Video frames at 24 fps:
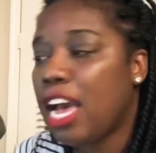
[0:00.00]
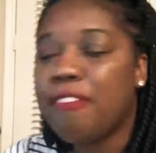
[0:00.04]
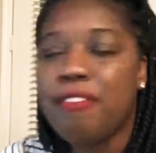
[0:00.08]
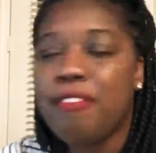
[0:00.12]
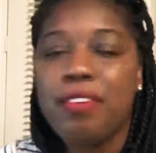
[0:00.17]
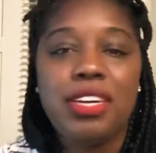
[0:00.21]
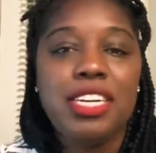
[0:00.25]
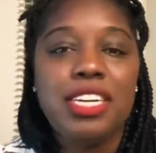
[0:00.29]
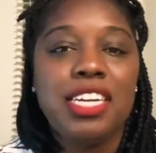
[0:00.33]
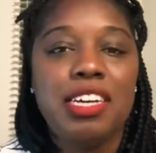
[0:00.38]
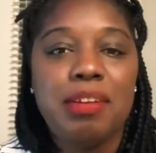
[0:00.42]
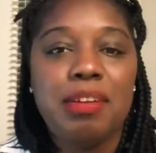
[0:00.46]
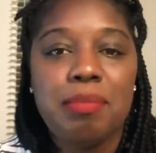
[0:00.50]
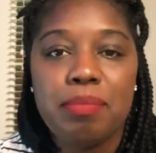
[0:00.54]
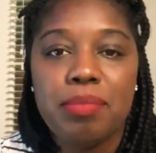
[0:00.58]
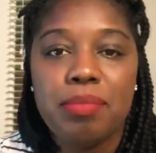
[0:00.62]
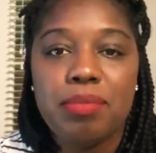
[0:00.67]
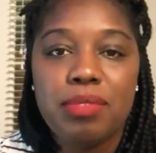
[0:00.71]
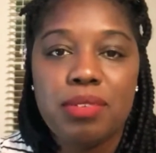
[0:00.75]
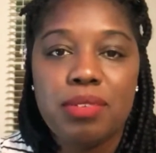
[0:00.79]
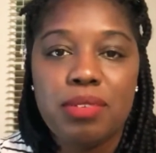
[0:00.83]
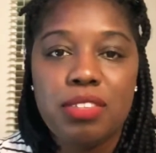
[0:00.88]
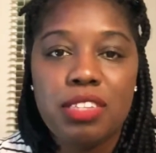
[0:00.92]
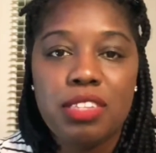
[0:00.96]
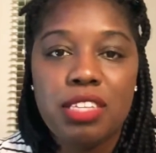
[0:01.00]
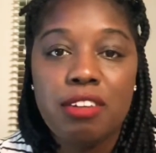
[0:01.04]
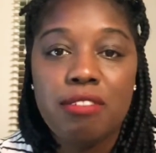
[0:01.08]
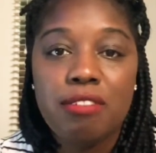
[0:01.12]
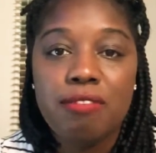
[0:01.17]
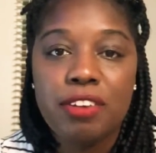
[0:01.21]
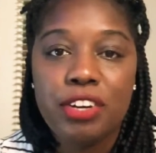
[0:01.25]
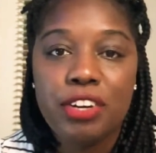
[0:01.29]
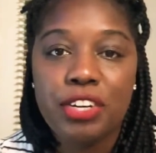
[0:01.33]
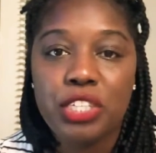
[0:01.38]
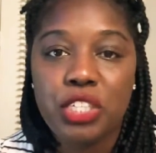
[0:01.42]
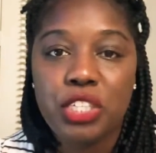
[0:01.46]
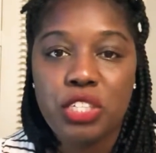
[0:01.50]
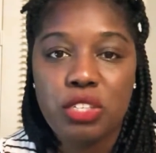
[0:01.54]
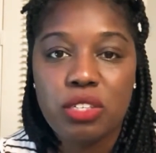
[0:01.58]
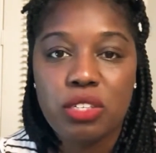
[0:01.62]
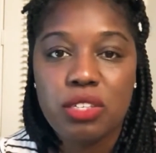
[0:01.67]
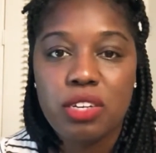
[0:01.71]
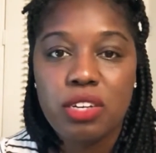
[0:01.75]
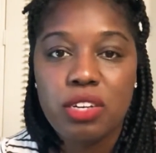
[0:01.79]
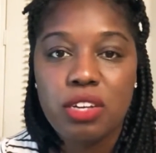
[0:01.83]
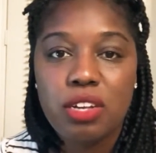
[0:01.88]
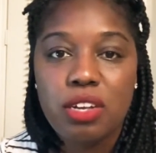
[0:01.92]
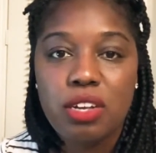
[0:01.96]
filled up the first
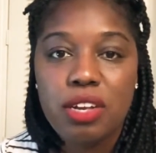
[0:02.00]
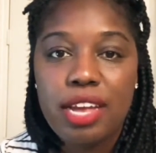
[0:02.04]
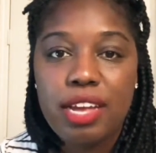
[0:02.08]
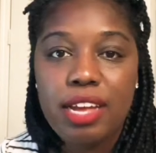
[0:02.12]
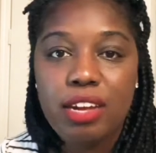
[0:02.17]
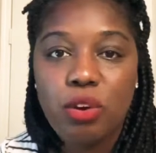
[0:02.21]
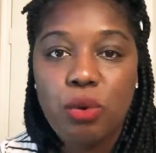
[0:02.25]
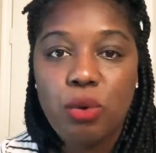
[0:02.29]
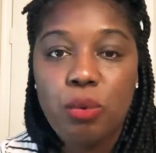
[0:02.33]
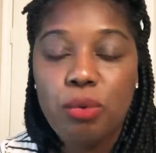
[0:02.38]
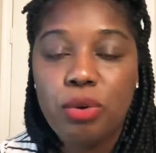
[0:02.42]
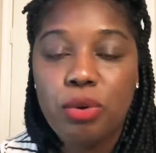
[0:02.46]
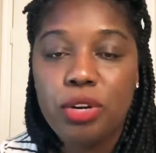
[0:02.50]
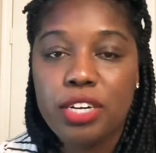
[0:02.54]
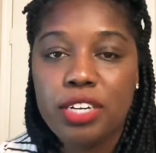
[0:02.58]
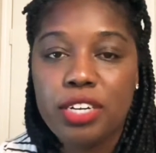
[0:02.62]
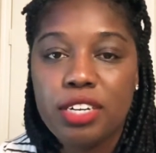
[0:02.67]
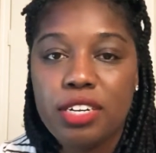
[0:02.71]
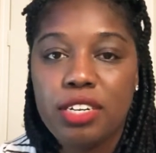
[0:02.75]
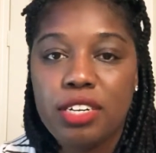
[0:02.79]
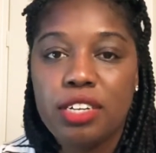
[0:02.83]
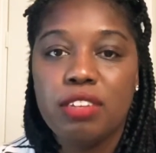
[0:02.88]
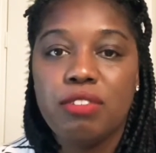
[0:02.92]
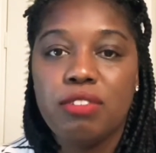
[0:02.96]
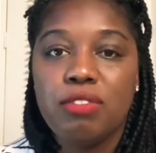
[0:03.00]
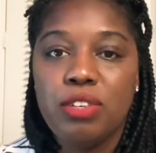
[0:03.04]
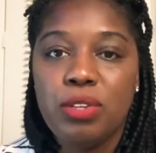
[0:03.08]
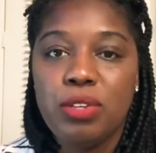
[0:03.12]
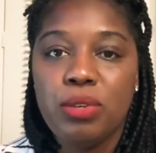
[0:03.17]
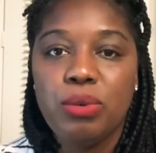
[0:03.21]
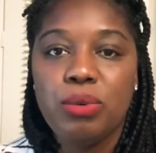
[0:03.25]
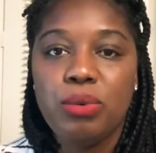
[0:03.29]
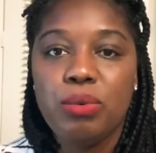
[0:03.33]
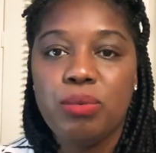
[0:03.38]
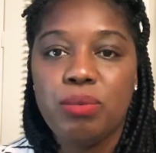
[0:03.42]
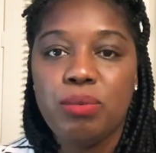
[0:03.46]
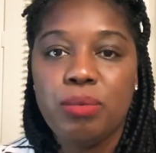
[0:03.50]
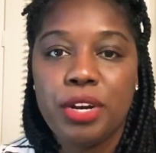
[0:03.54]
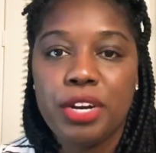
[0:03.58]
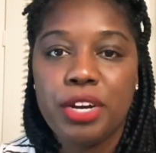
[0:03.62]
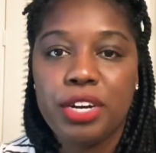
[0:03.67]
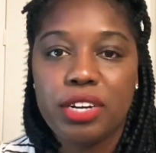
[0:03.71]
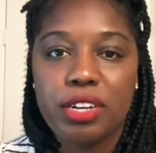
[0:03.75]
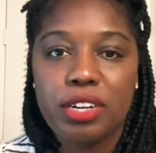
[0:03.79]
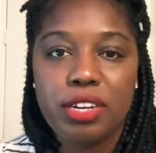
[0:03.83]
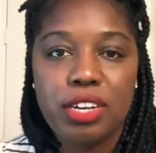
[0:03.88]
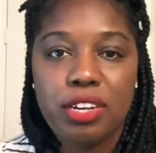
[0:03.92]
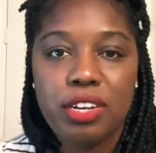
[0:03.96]
quarter. If you
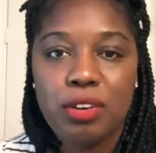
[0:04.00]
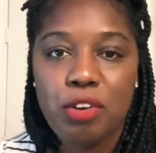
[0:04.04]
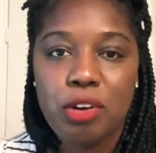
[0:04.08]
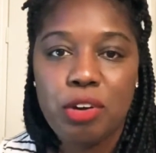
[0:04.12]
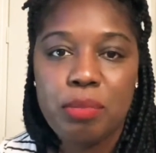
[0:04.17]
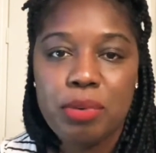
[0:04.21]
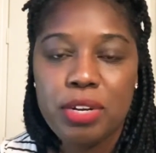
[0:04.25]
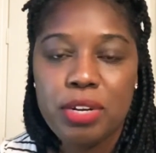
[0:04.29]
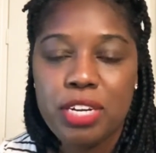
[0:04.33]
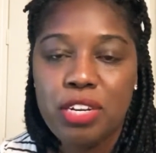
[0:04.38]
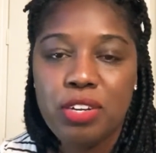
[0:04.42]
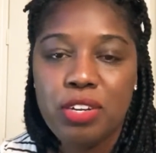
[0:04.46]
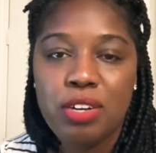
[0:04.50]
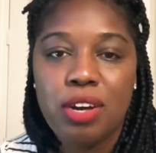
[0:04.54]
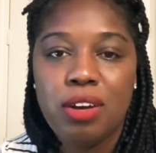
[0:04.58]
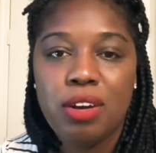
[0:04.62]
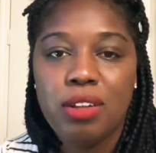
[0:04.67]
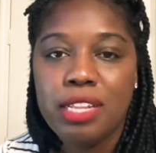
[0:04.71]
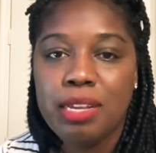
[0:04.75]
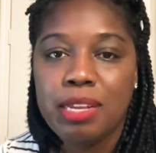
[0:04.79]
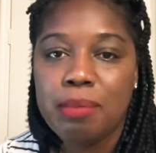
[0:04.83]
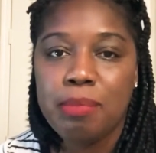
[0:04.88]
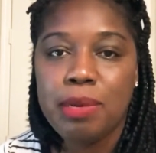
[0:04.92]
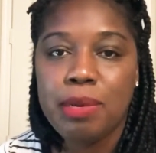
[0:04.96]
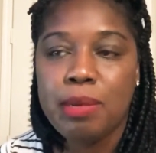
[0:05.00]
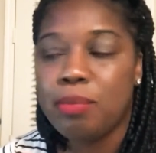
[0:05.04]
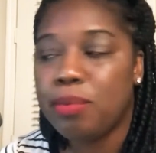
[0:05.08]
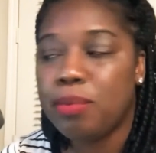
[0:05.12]
work in corporate, you know that